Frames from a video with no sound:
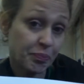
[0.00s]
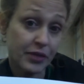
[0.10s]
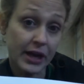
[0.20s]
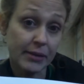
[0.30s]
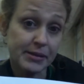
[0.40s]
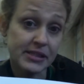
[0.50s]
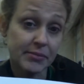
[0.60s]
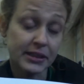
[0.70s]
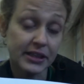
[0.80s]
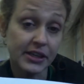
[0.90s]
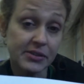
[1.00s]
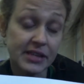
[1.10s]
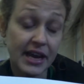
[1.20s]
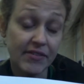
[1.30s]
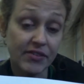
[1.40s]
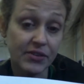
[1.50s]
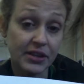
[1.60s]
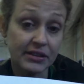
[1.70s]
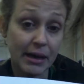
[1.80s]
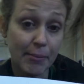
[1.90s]
That could be something that you save if you
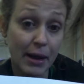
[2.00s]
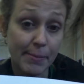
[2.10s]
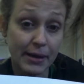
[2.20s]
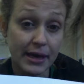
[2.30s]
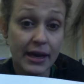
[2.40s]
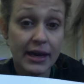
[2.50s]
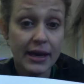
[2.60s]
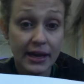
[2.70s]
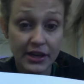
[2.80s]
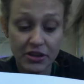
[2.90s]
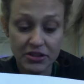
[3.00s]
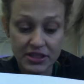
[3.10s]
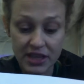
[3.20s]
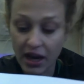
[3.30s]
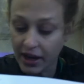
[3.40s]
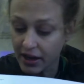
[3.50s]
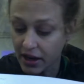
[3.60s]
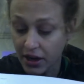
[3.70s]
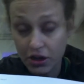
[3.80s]
think that might be in your design.